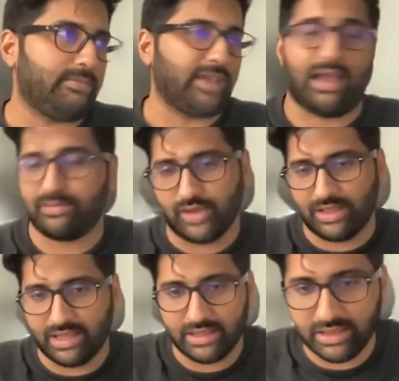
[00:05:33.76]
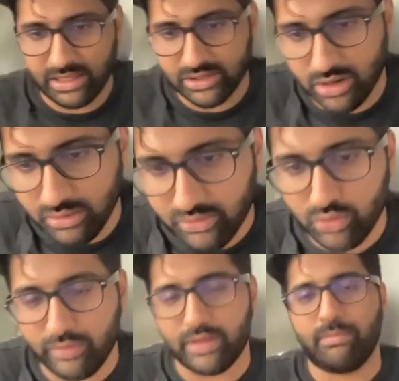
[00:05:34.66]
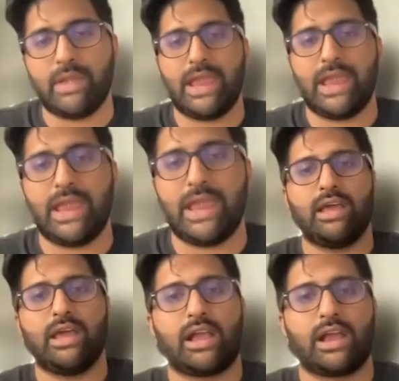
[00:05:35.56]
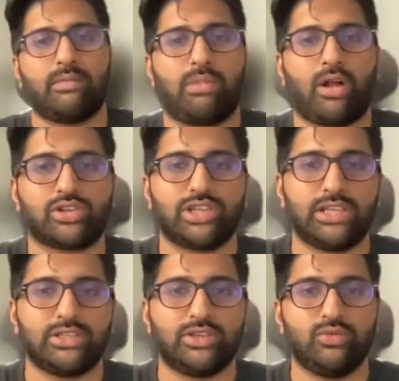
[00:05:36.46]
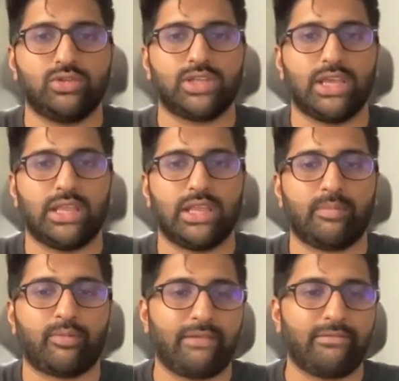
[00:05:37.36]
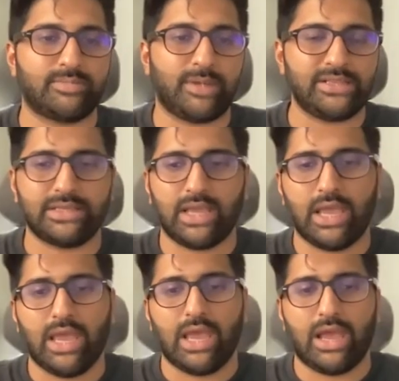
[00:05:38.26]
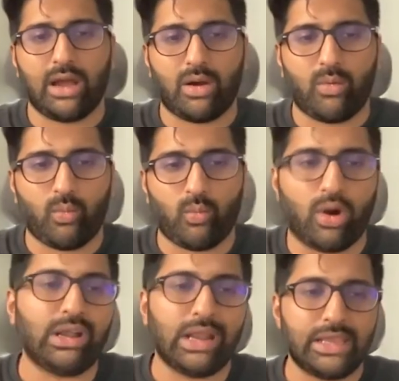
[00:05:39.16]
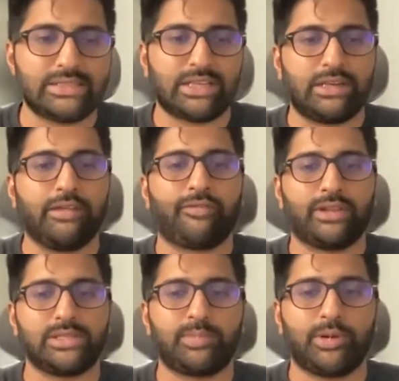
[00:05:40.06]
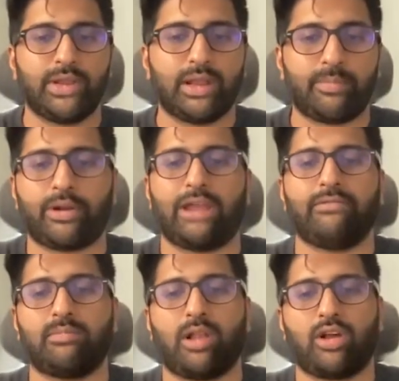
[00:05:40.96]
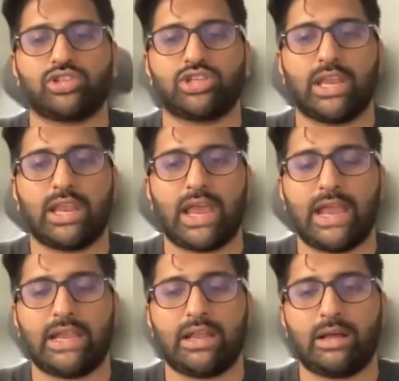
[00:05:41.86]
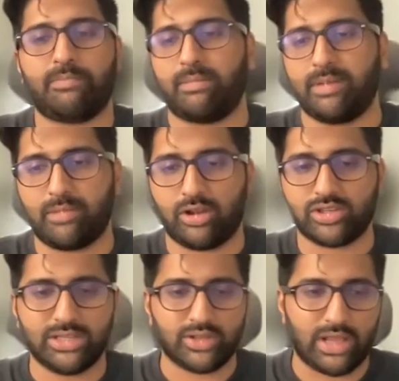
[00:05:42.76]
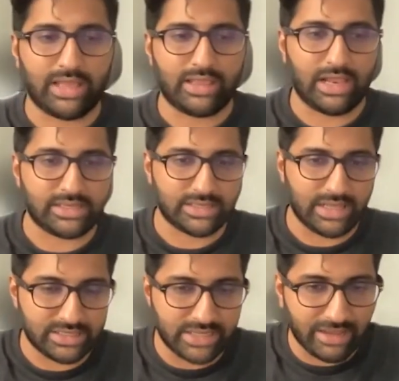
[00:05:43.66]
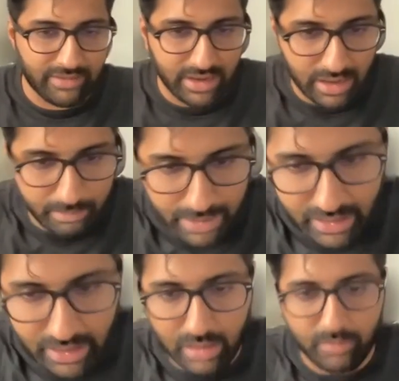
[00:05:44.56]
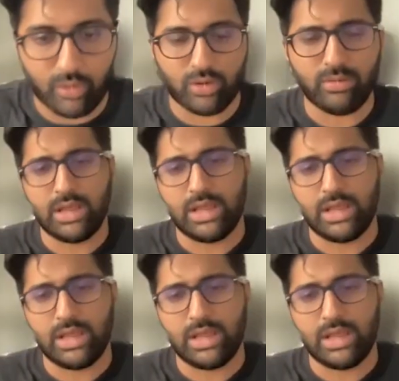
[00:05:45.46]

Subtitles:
Yeah, so I think these are two of the main kind of blockchains used in the private space. What is the difference between a private blockchain and a public blockchain? So I think let's dive in a bit more.